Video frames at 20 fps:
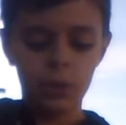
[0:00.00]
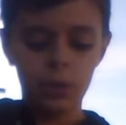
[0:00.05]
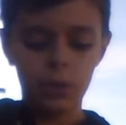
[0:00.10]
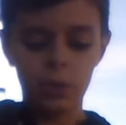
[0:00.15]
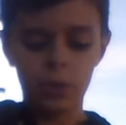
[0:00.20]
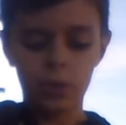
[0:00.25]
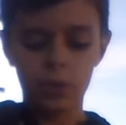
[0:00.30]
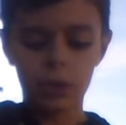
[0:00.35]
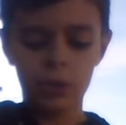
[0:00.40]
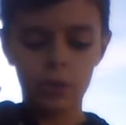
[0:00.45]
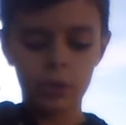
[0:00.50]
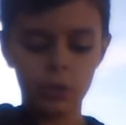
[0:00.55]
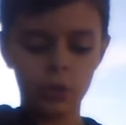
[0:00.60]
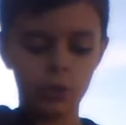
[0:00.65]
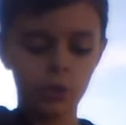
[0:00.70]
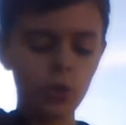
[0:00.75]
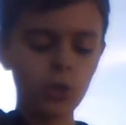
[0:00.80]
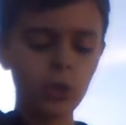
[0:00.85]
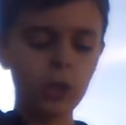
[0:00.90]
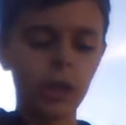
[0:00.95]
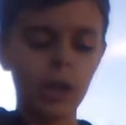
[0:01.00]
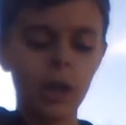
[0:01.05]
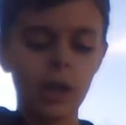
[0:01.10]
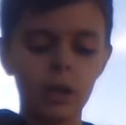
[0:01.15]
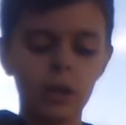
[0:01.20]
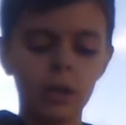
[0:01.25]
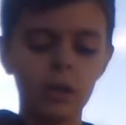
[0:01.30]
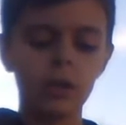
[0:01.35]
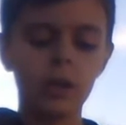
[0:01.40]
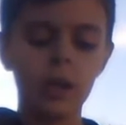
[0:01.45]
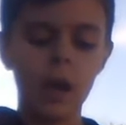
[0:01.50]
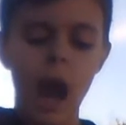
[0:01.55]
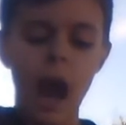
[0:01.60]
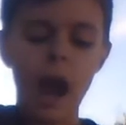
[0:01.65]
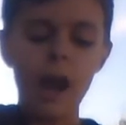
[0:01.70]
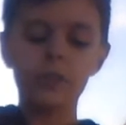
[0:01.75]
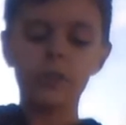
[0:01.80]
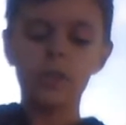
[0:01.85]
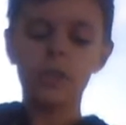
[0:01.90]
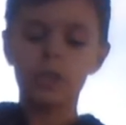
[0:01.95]
Ugh, Julia,
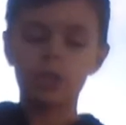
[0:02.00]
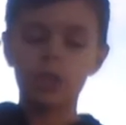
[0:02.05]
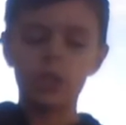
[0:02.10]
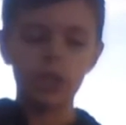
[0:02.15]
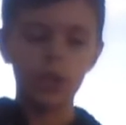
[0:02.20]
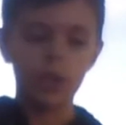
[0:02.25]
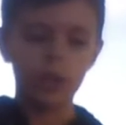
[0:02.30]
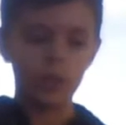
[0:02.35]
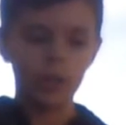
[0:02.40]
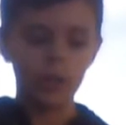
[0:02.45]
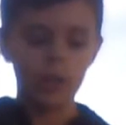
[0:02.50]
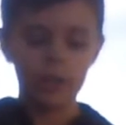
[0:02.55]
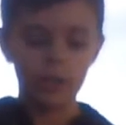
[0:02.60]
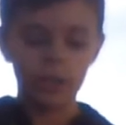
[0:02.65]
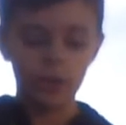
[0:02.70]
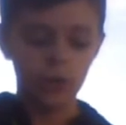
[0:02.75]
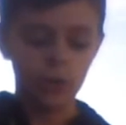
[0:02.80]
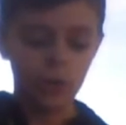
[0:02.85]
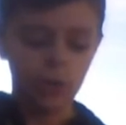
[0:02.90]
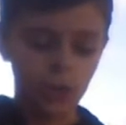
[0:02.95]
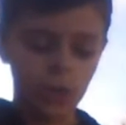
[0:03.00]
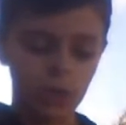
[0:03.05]
I think she got the letter,